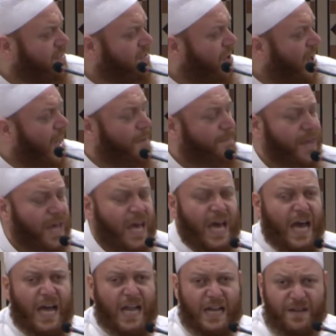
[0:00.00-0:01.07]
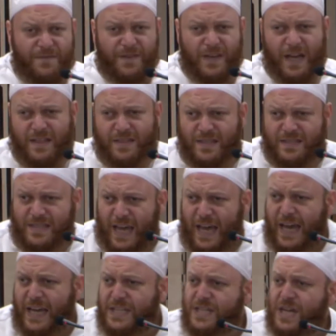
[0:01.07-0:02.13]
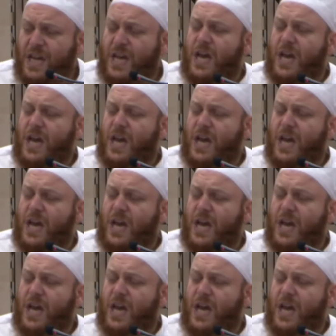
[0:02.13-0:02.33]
time and living at this age.